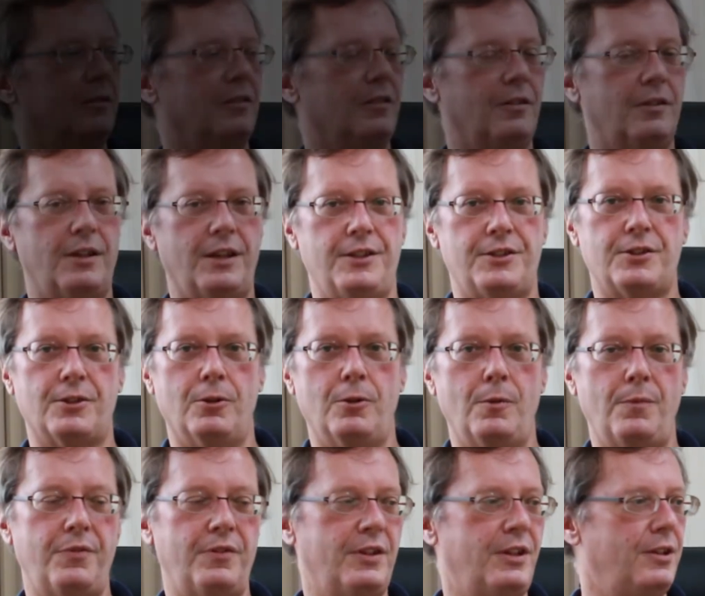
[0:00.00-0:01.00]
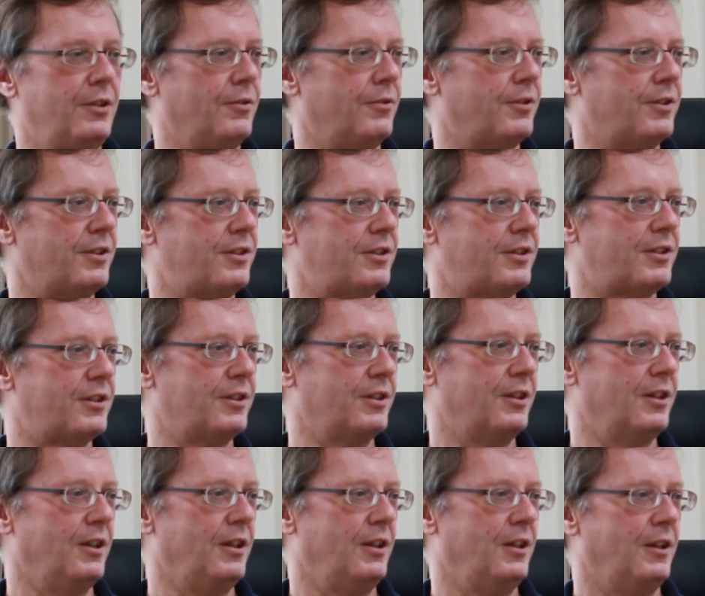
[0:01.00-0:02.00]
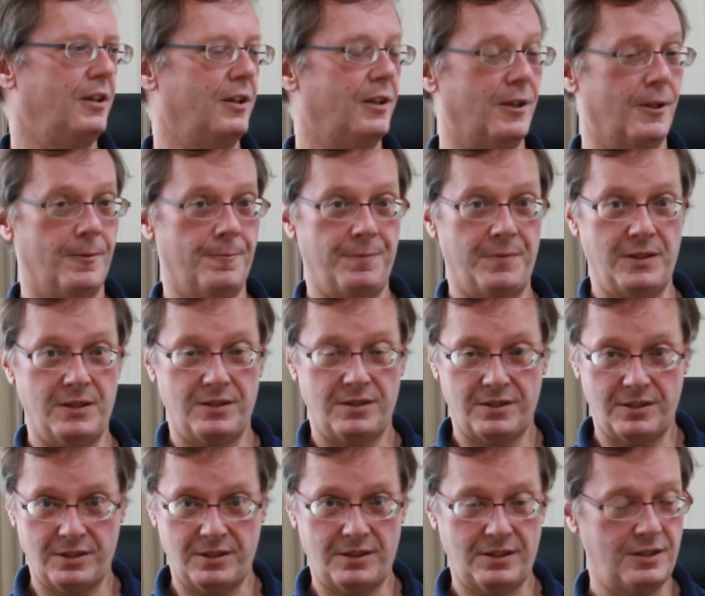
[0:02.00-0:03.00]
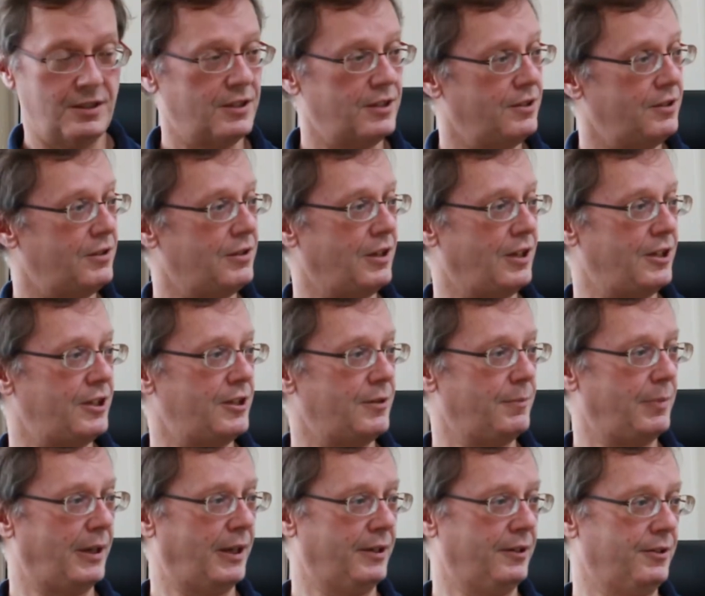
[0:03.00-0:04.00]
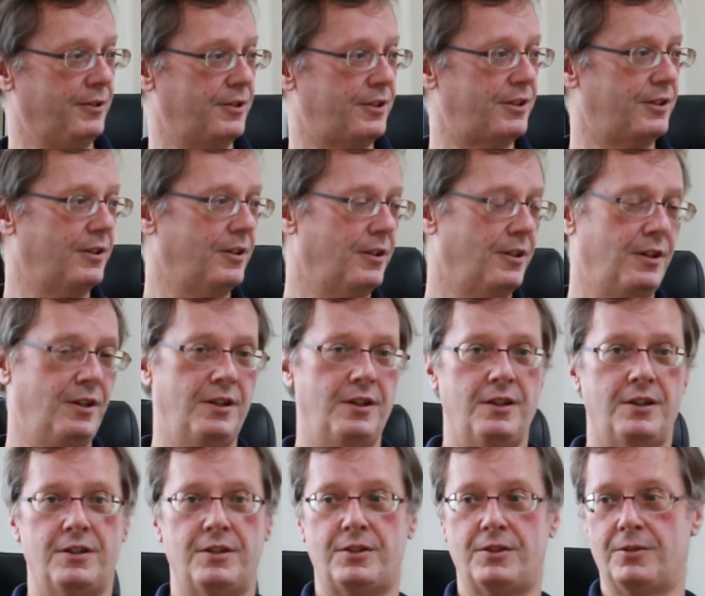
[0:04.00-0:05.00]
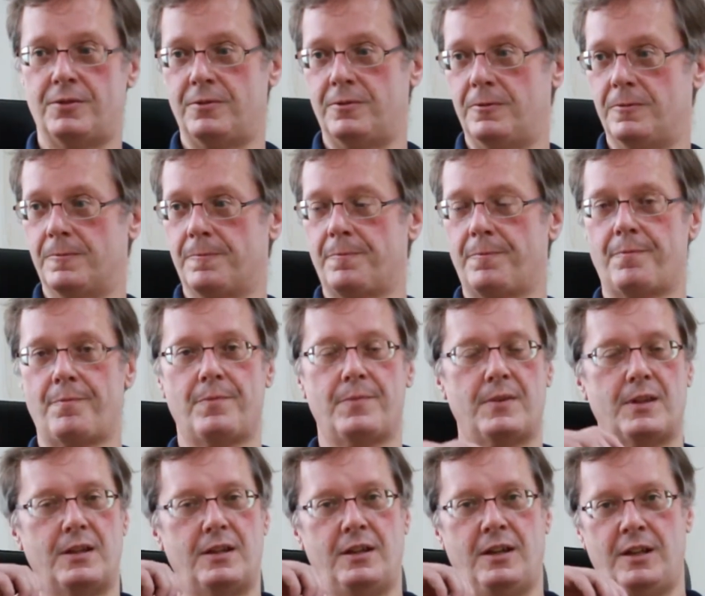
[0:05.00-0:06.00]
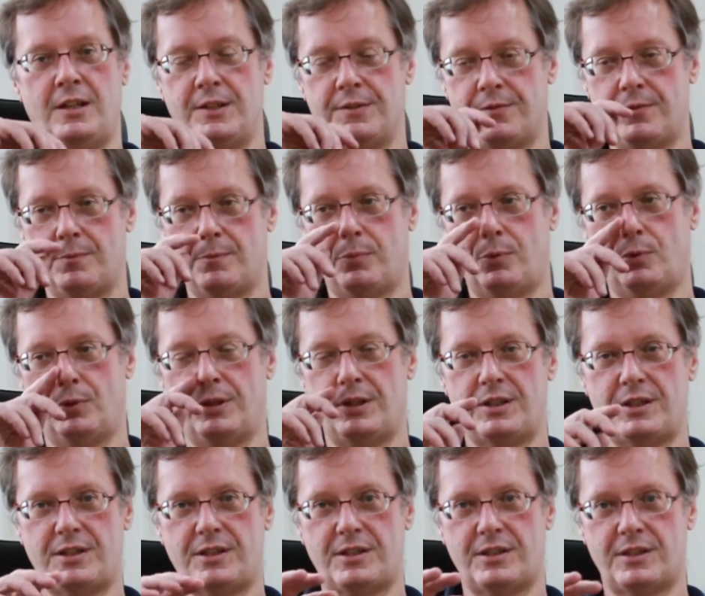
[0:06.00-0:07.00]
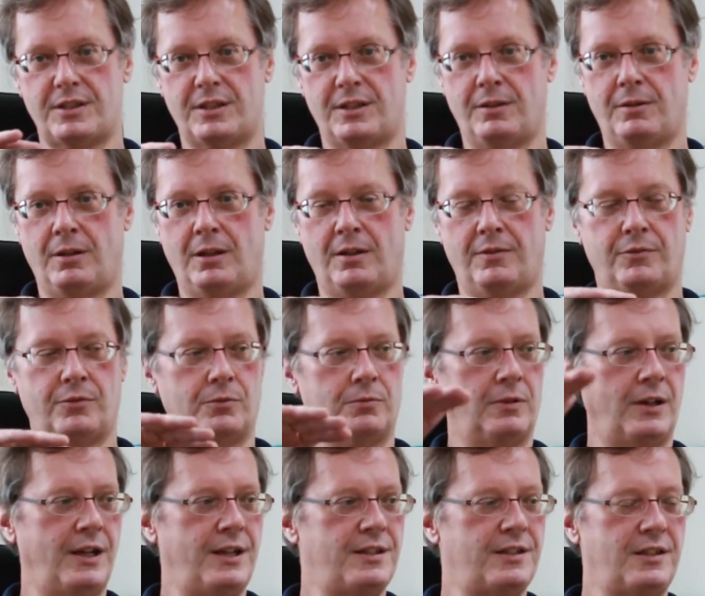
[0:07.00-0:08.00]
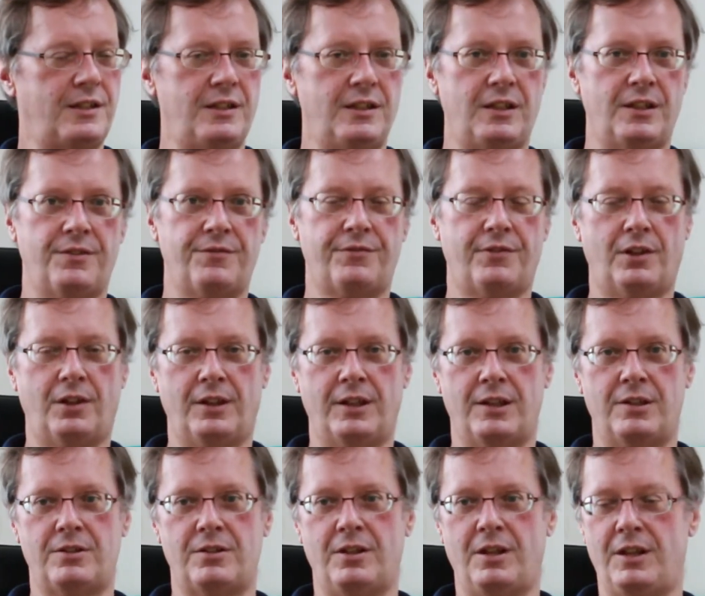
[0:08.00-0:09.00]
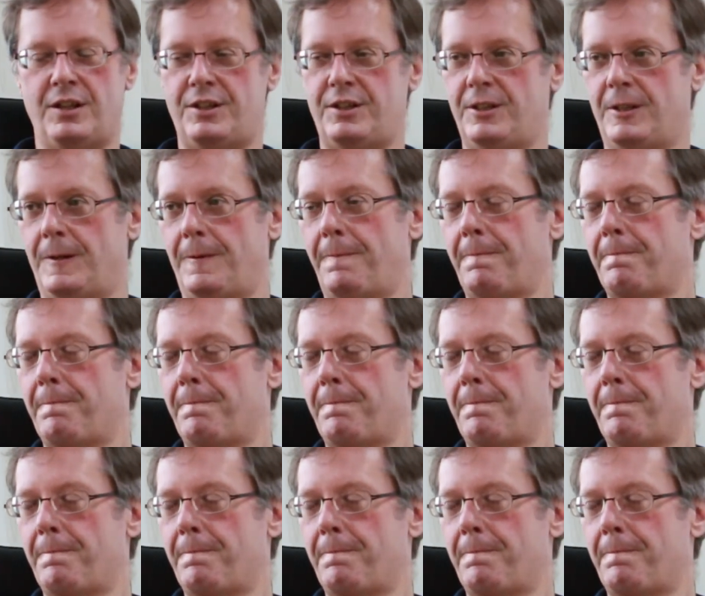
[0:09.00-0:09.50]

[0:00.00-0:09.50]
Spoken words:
Okay, so hopefully you noticed the sentence intonation patterns. So at different points, you have rising and falling intonation.